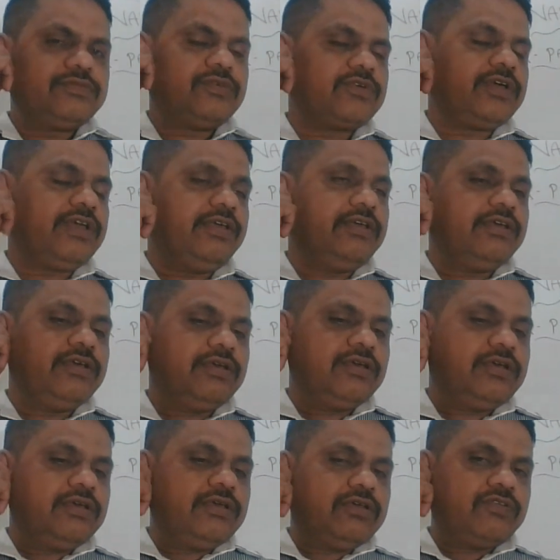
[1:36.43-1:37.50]
Okay,
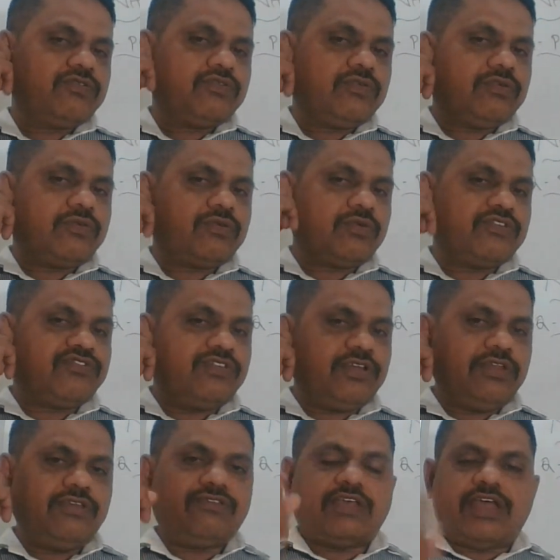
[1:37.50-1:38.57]
so
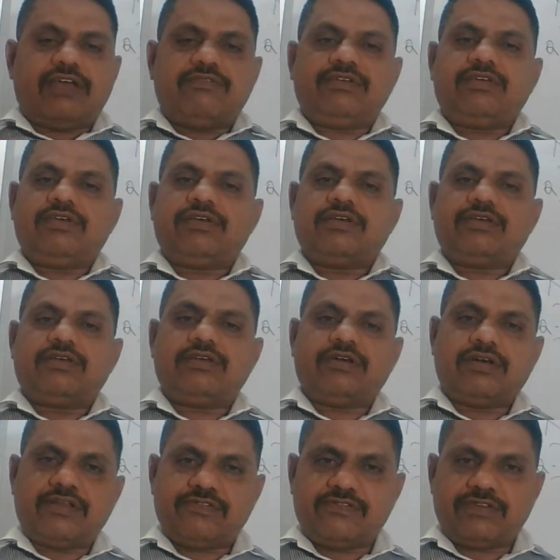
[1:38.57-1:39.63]
question is having a
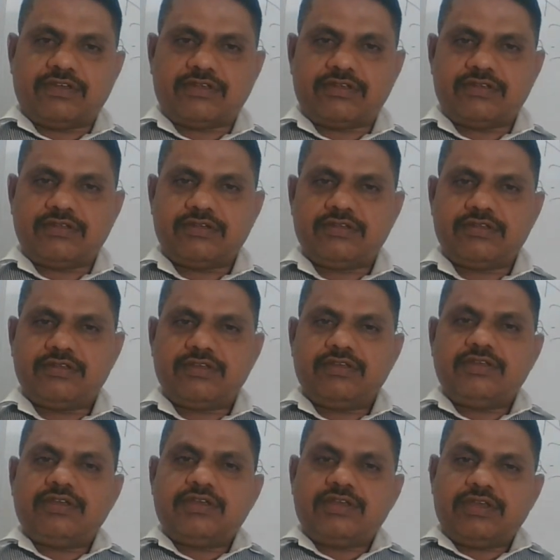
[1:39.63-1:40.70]
answer.
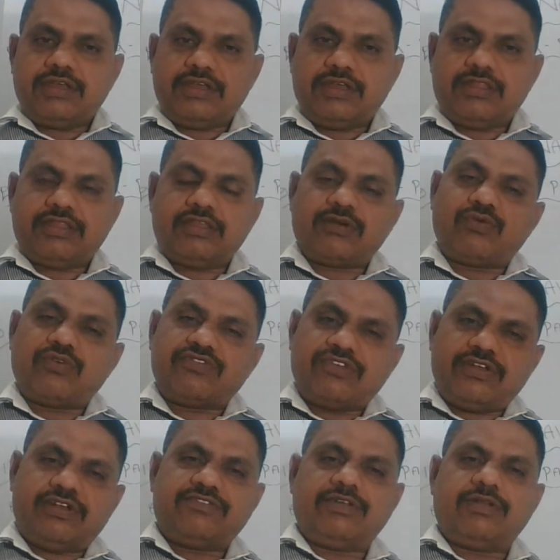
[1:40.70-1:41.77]
In the
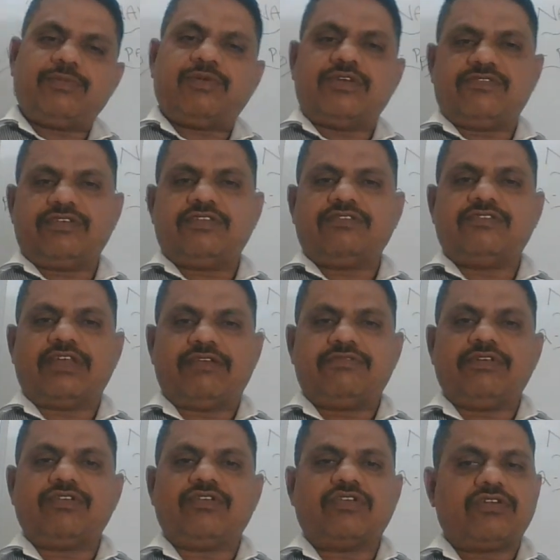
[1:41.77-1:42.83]
question itself, answer is
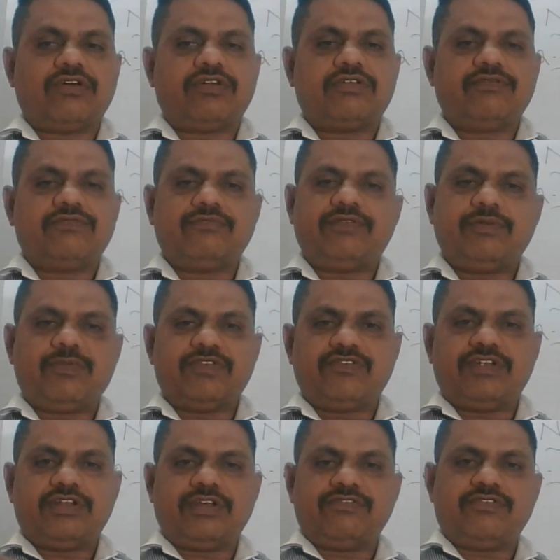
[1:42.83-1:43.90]
having or not.
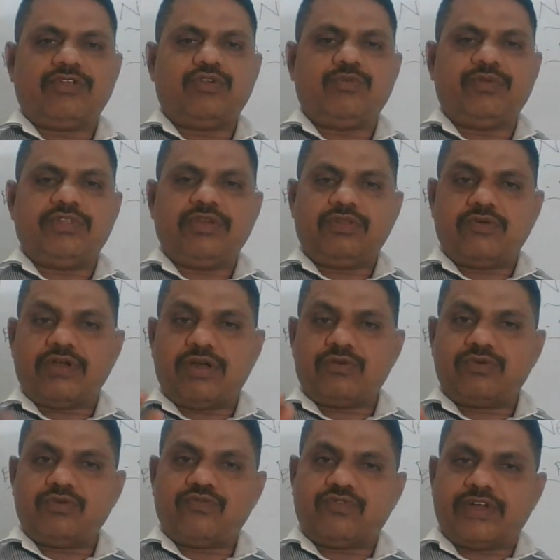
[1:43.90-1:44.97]
50% answer will be there. You
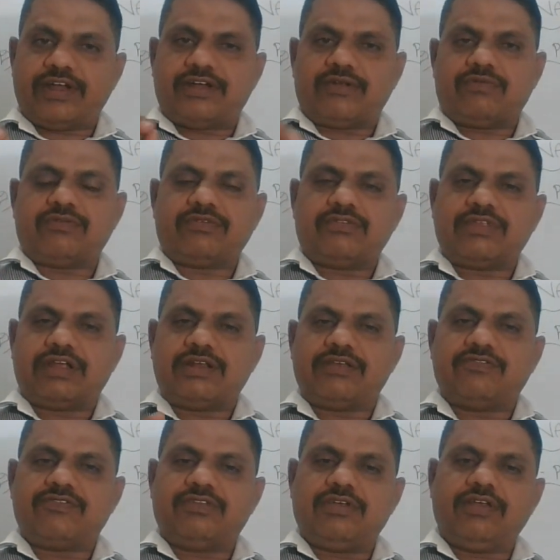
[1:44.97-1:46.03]
have to find out. That
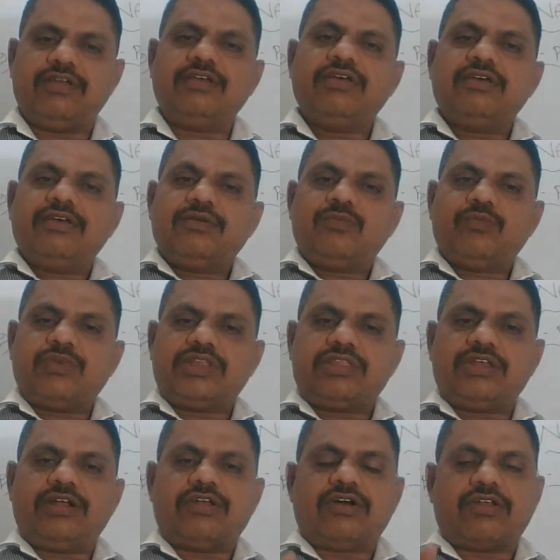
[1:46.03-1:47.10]
is the
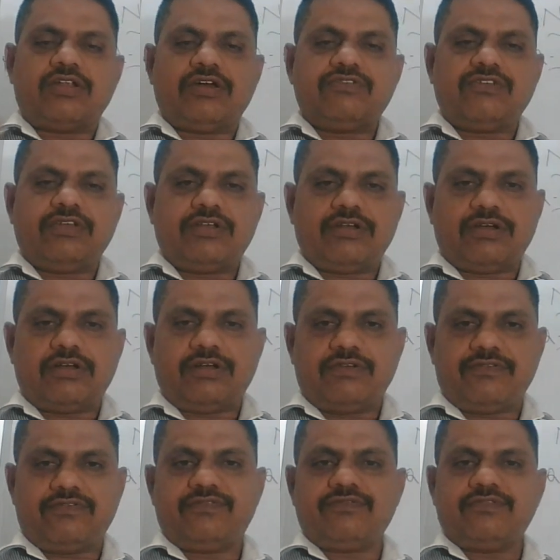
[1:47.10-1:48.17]
method or logic
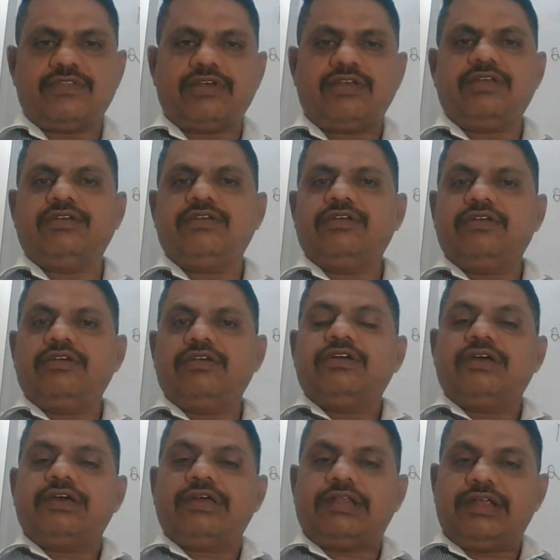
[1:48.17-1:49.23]
of the
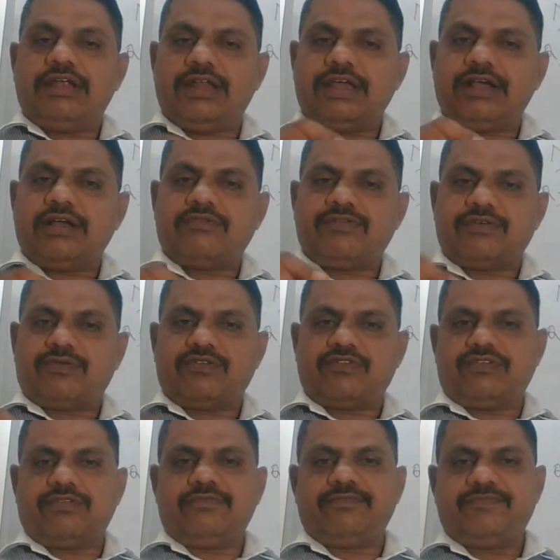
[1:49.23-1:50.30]
reading of a
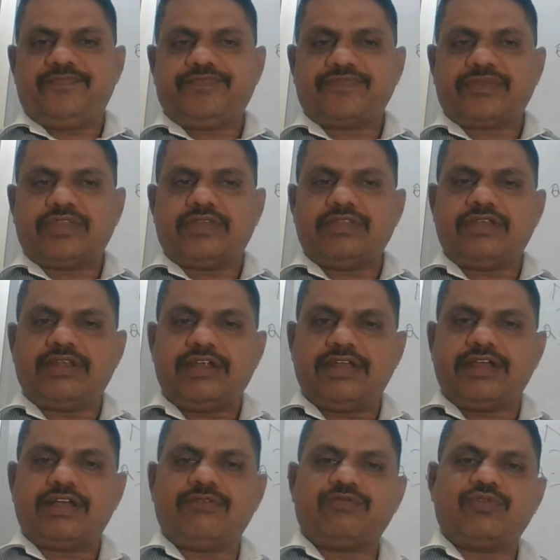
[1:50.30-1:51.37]
question. The
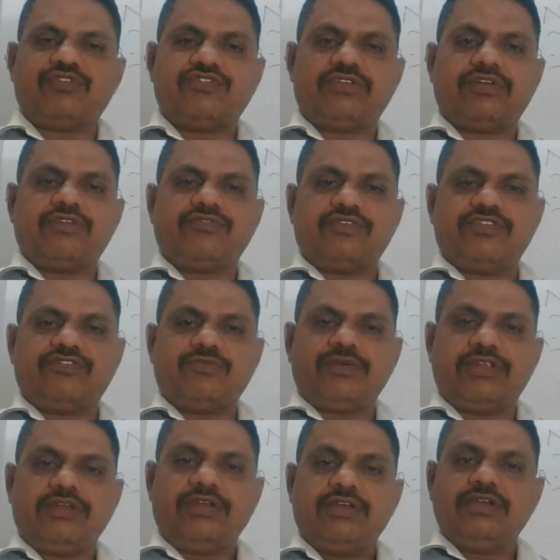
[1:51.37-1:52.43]
reading of question also it's
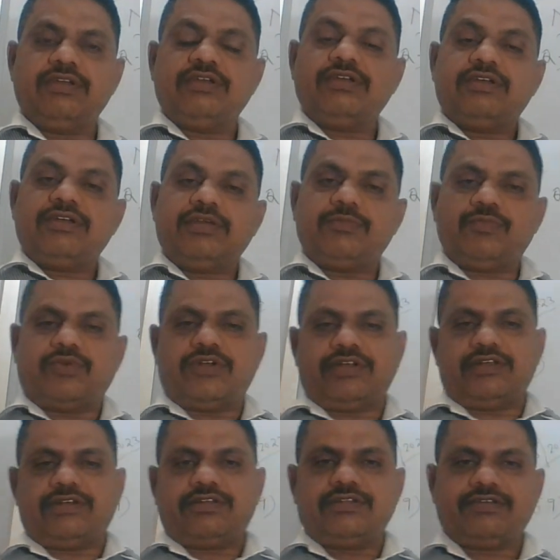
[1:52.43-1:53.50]
very
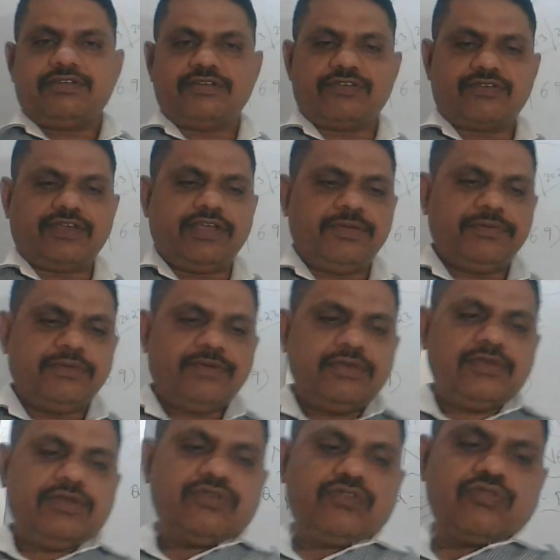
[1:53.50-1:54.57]
important. Okay.
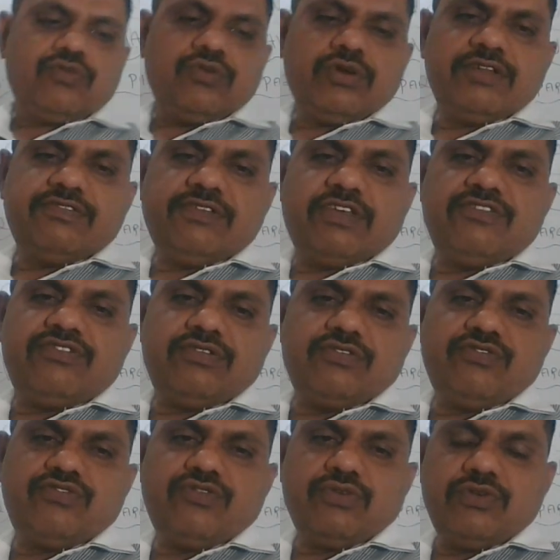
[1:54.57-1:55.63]
So I'll
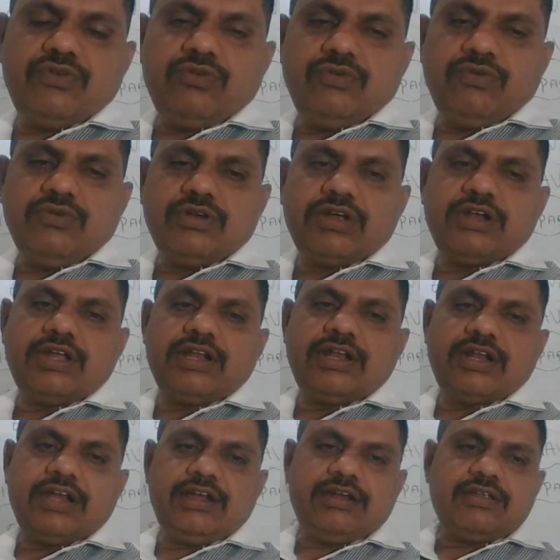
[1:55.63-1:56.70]
just show you and I'll
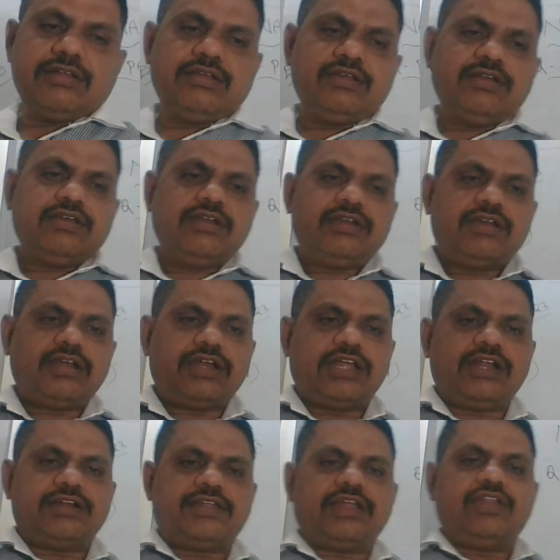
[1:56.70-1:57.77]
write and
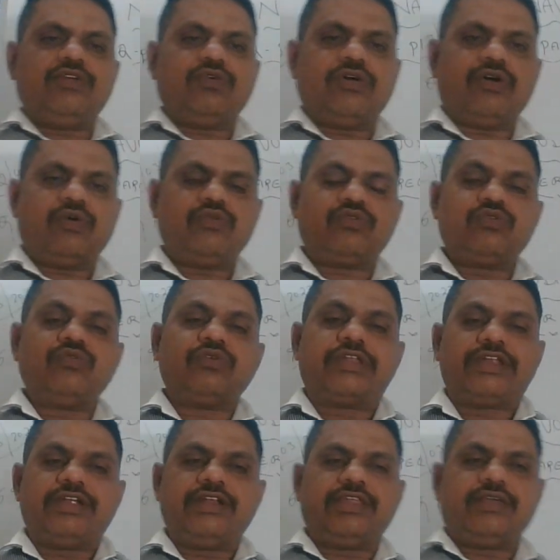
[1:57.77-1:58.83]
I'll tell you how to
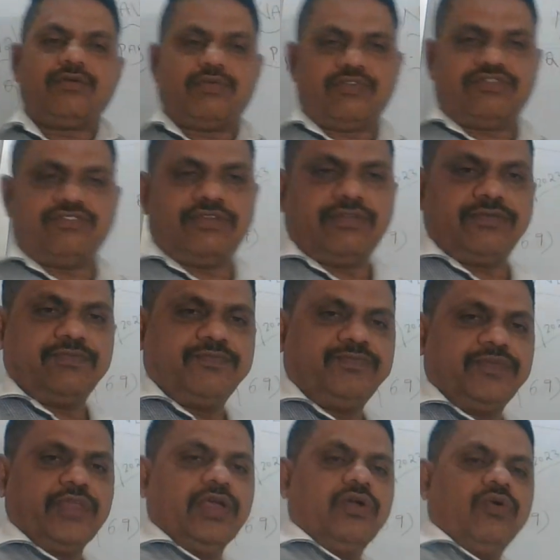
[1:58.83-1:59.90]
read the question.
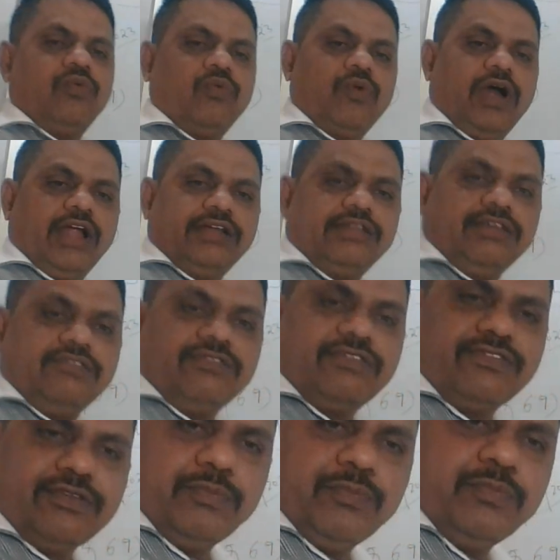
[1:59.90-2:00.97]
What is a
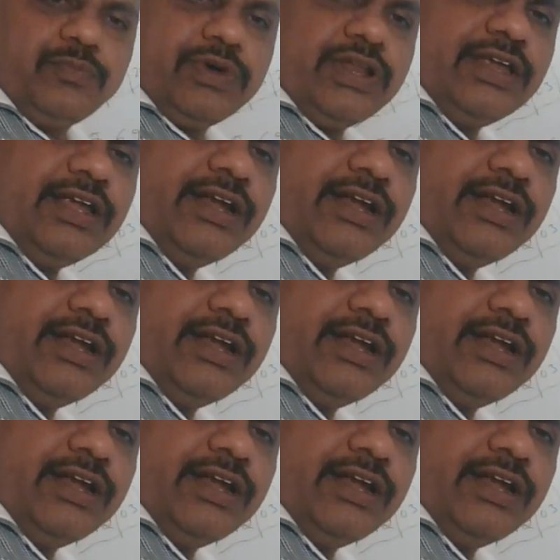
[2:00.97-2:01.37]
simple